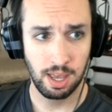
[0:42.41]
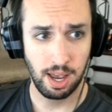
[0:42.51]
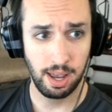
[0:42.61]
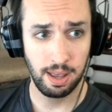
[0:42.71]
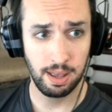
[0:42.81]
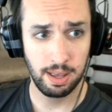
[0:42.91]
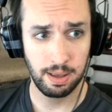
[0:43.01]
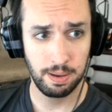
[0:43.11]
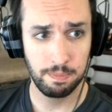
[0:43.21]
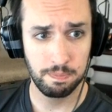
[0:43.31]

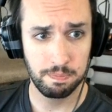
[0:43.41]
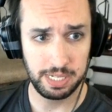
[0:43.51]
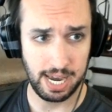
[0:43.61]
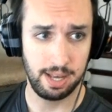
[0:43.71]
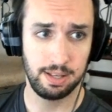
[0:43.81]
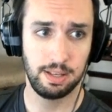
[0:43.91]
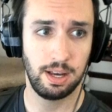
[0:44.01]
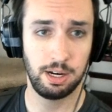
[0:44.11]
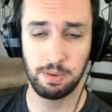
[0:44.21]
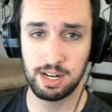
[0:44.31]
Um, but yeah,
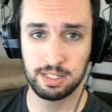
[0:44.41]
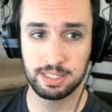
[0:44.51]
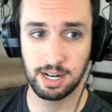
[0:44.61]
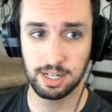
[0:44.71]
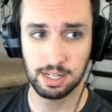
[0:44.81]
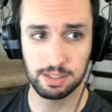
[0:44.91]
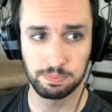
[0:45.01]
are you ready to start?